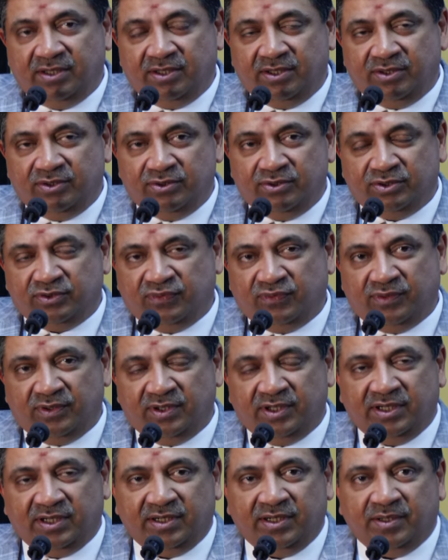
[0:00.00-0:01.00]
useful
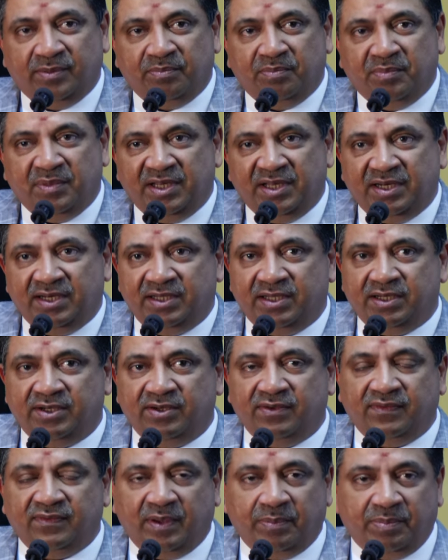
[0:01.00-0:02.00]
in a myriad
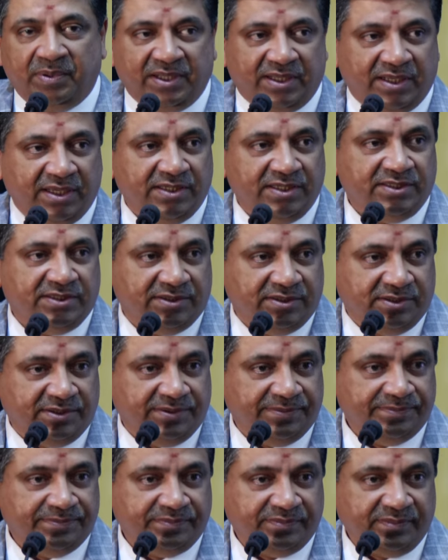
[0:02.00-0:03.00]
of applications
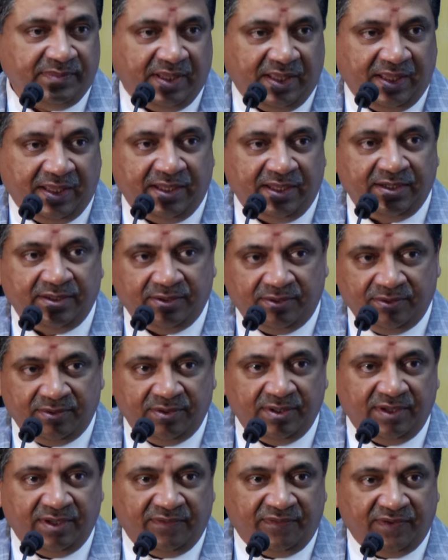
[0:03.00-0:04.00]
and
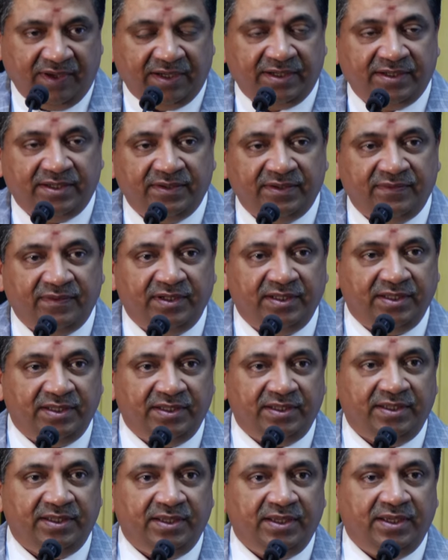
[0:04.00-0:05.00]
could effectively